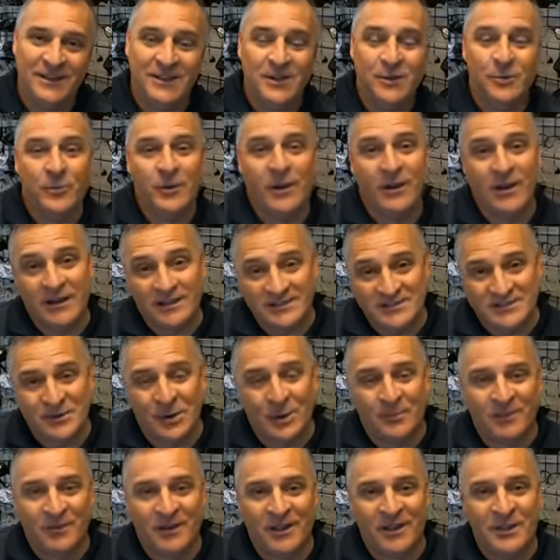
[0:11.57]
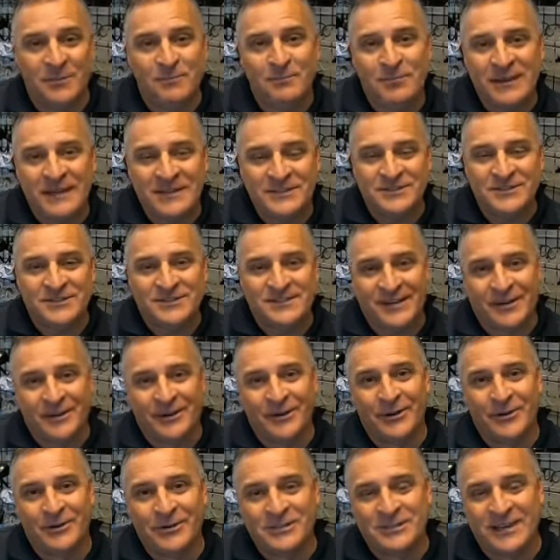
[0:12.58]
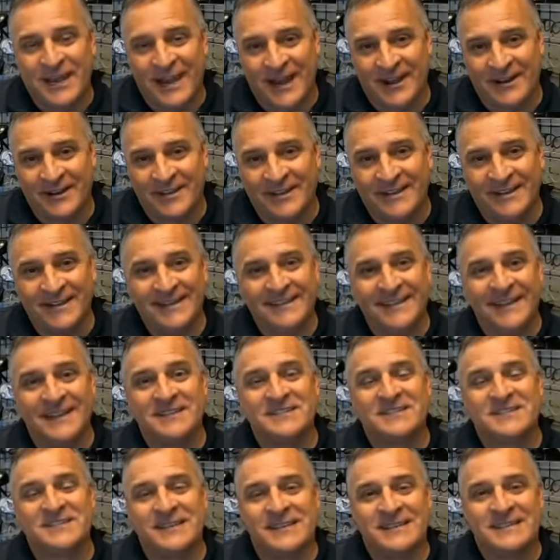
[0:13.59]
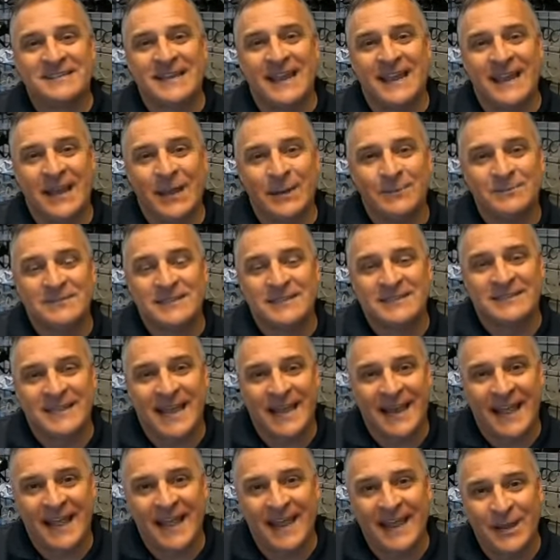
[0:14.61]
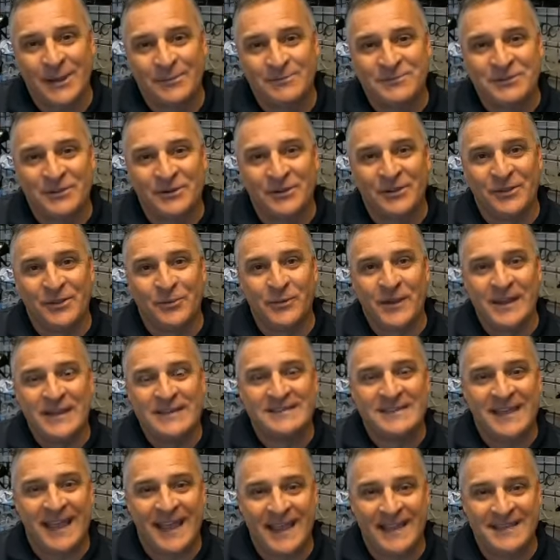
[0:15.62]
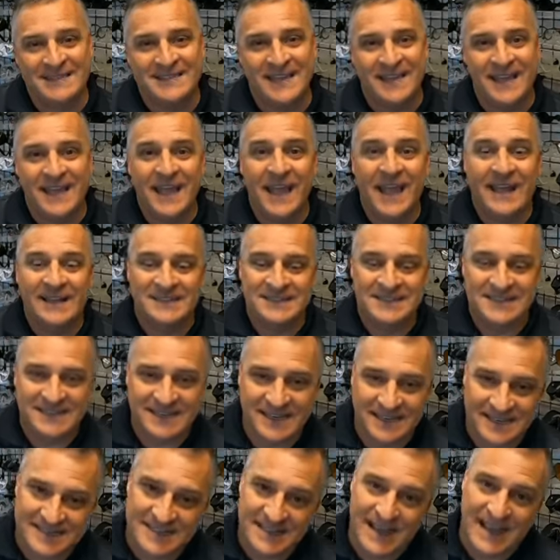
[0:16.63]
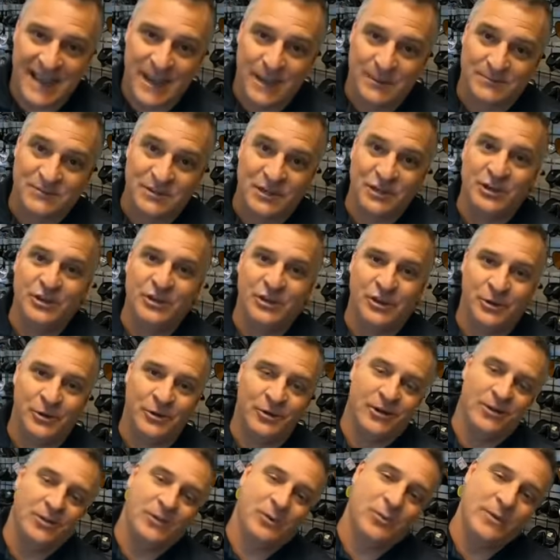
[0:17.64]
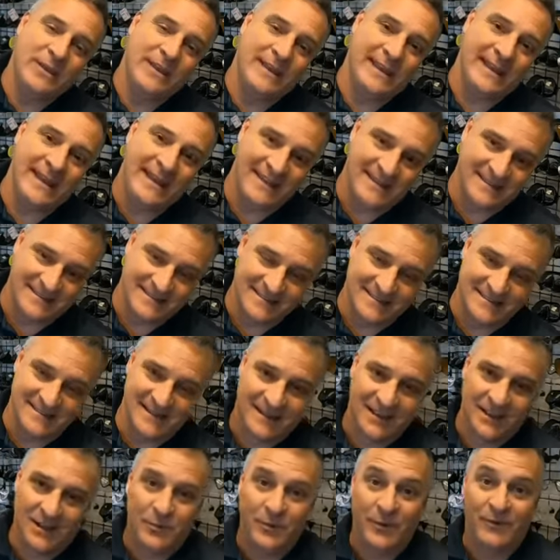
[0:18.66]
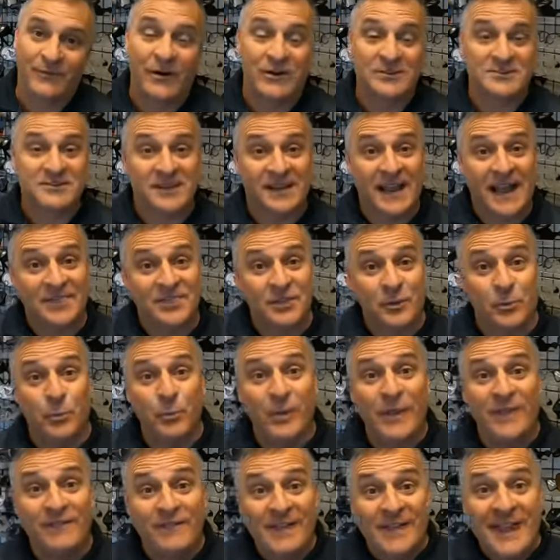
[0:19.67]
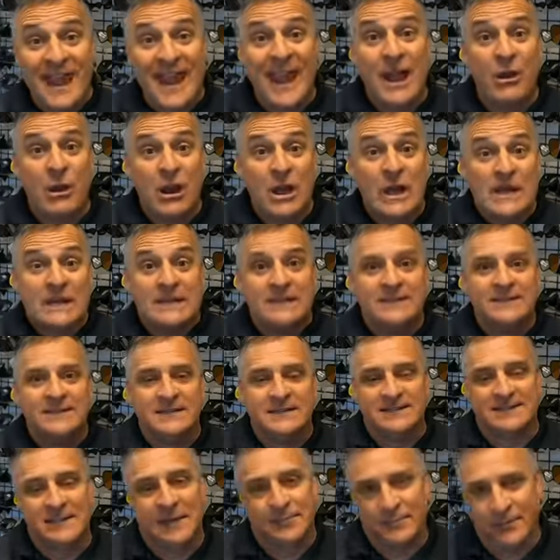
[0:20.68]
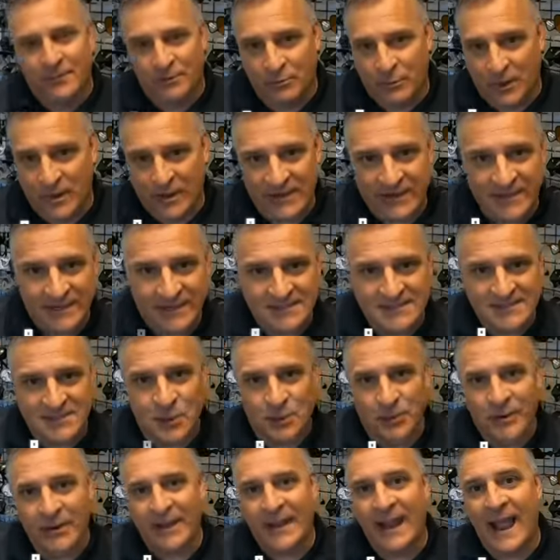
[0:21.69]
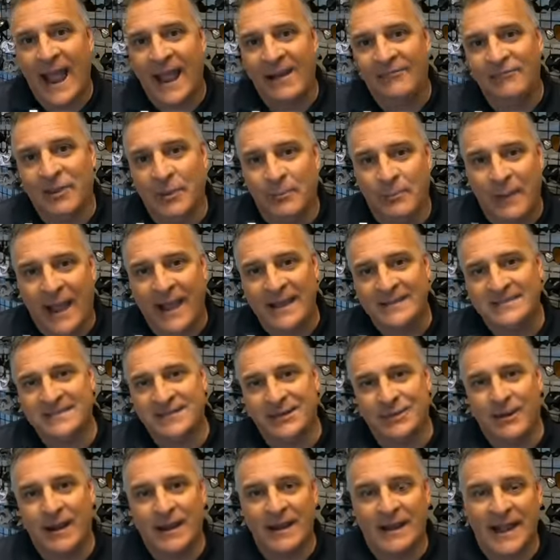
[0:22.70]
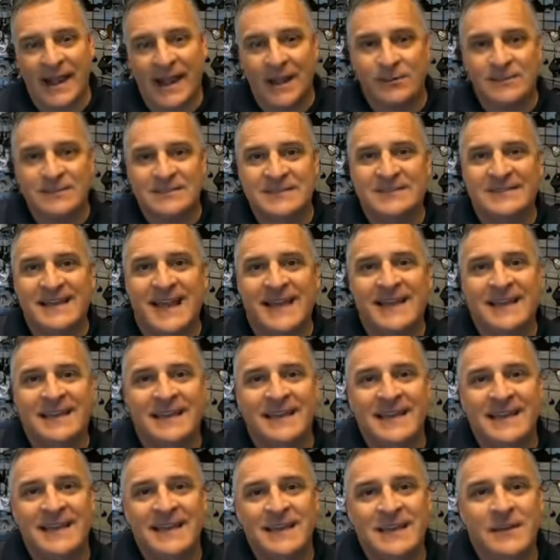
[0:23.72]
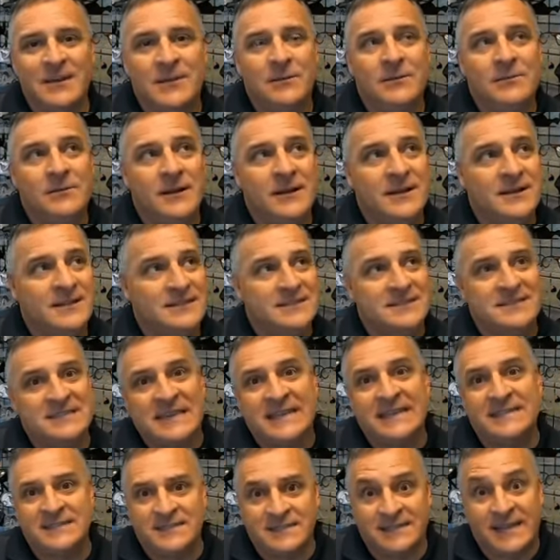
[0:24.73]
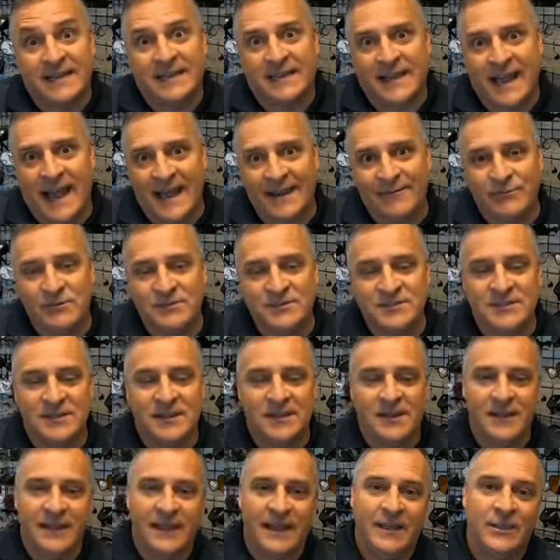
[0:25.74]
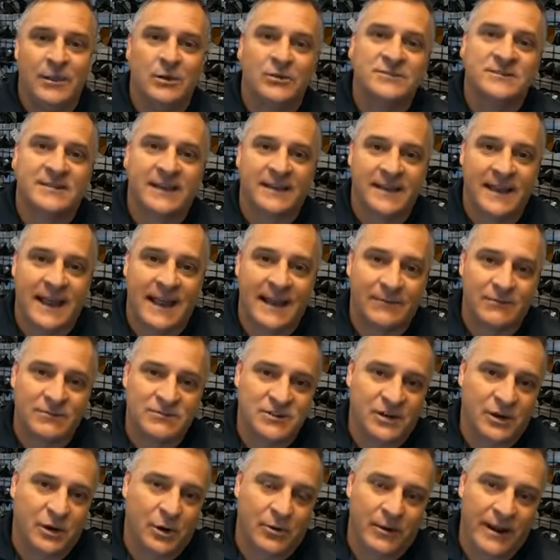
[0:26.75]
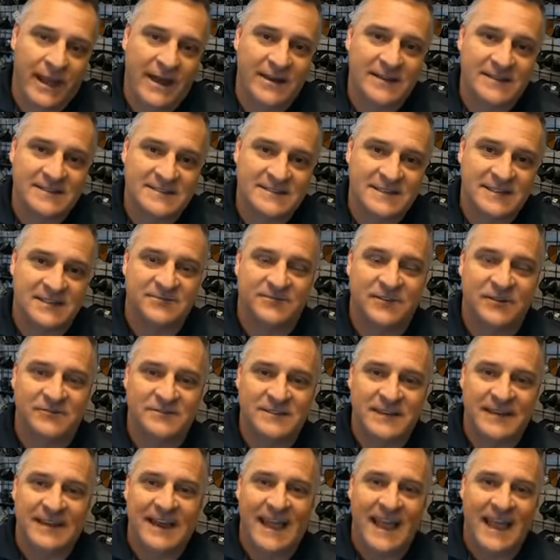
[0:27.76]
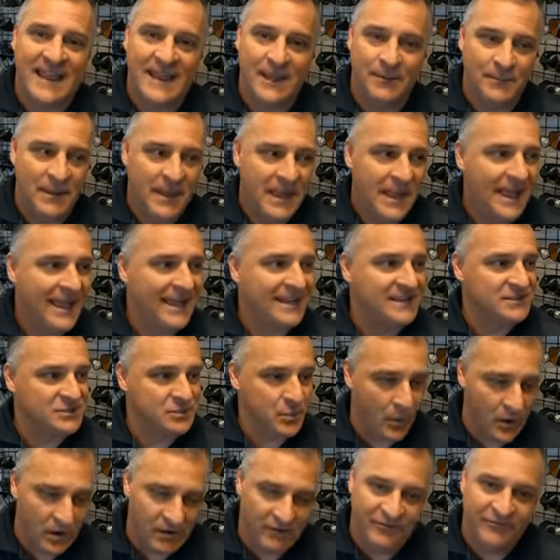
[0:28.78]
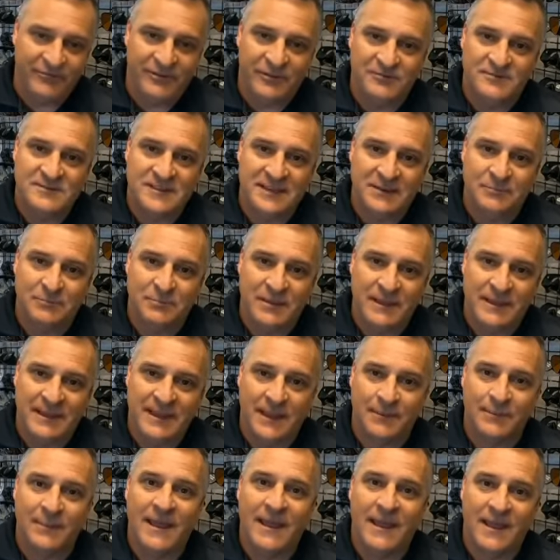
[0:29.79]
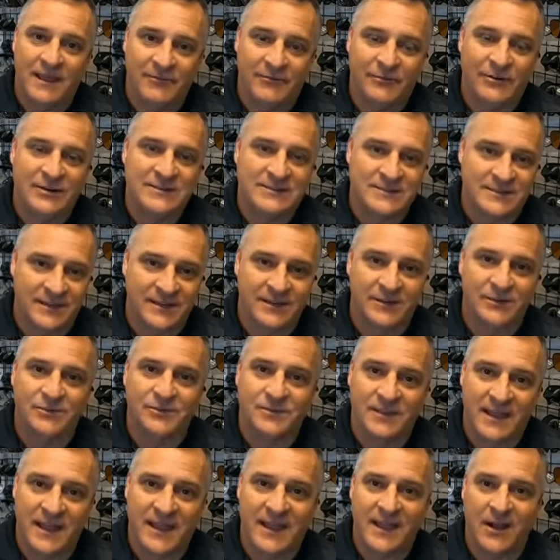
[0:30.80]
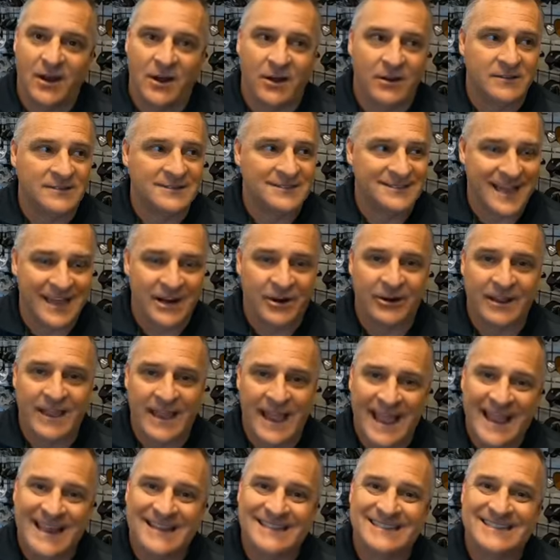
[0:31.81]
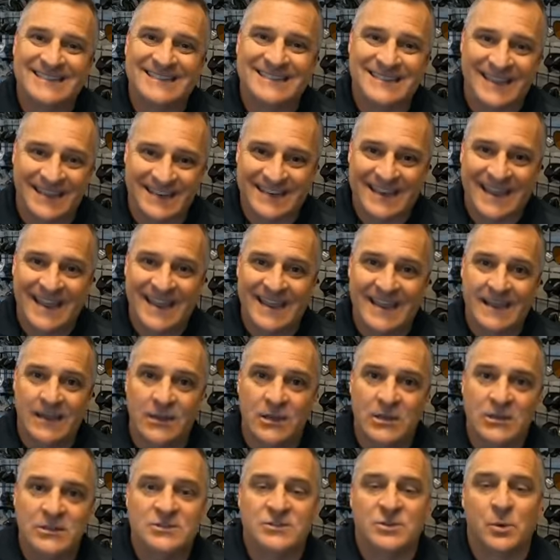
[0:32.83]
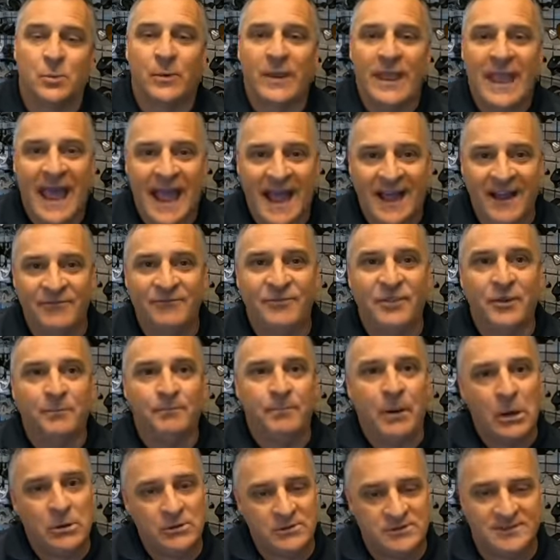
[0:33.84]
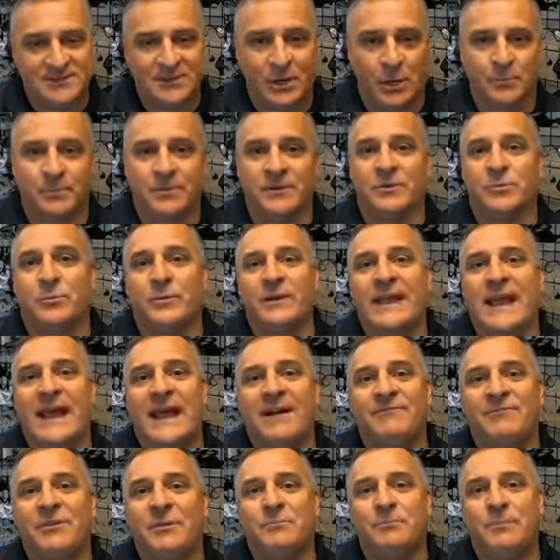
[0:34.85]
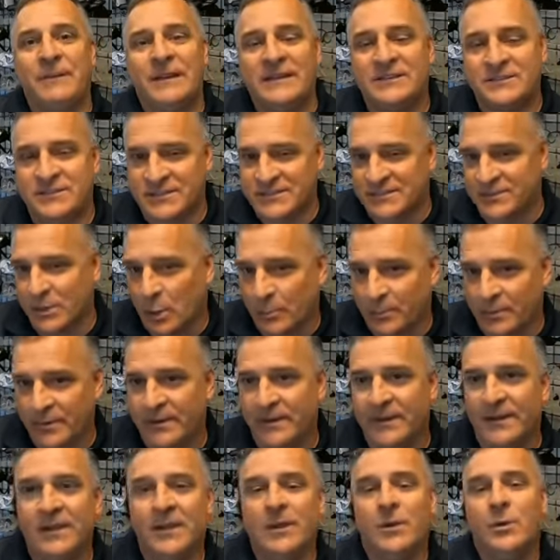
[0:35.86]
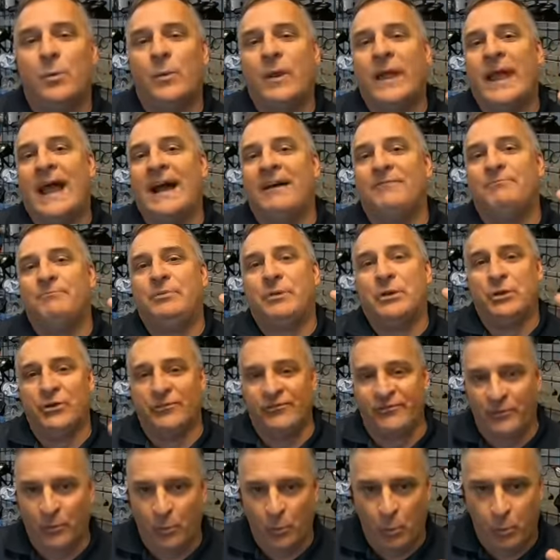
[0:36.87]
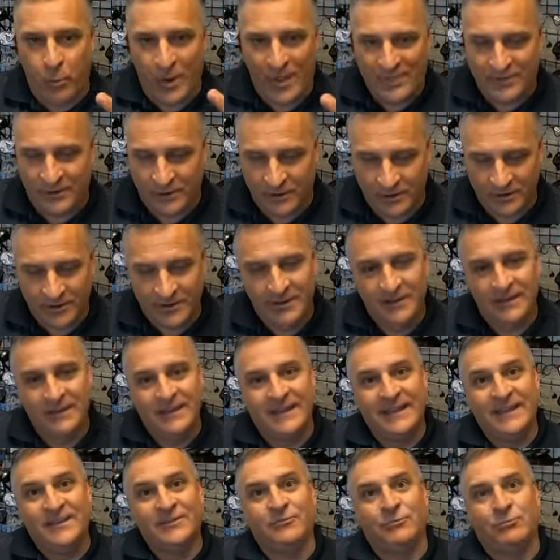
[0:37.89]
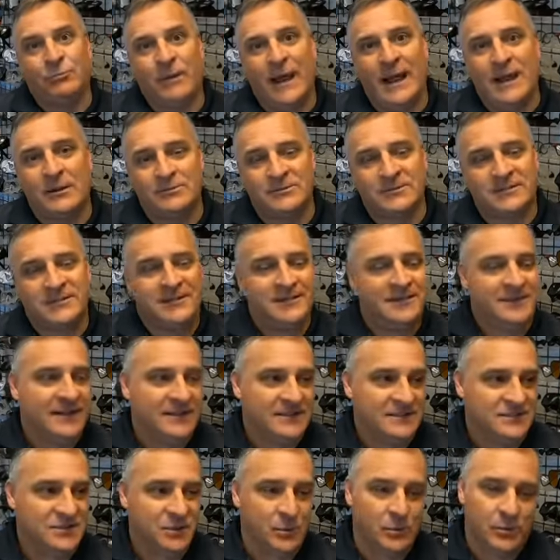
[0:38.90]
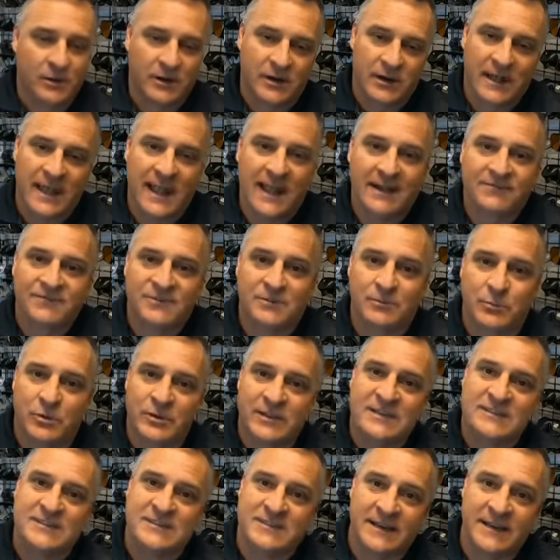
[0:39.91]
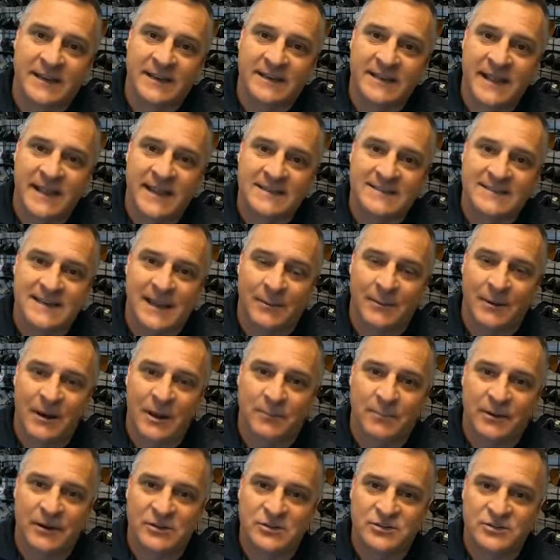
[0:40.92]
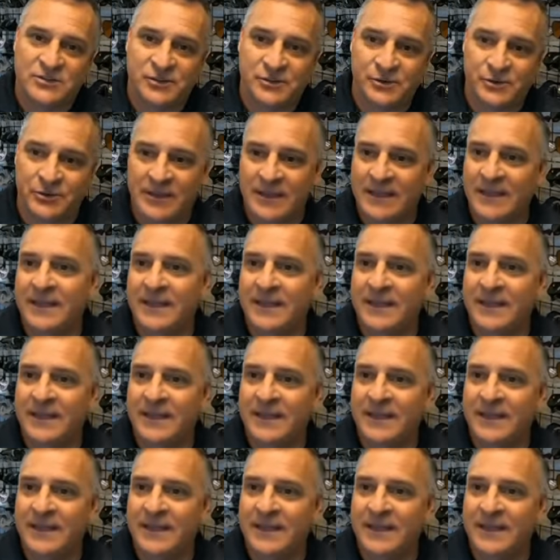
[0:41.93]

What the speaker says: We are also open on the beaches here in Orange County. That is 6 a.m. to 10 a.m. during the weekdays and 6 a.m. to noon on the weekends. We've also got the Riviera is up and running. It's going at half capacity right now. It's 10 divers. And those 10 divers are going out at 6:15 a.m. and 12:15 p.m. every single day on Saturday and Sunday. So we have the boats open. We have the beaches open. We have beautiful weather en route. And so we're going to have some really sunny days coming up here soon.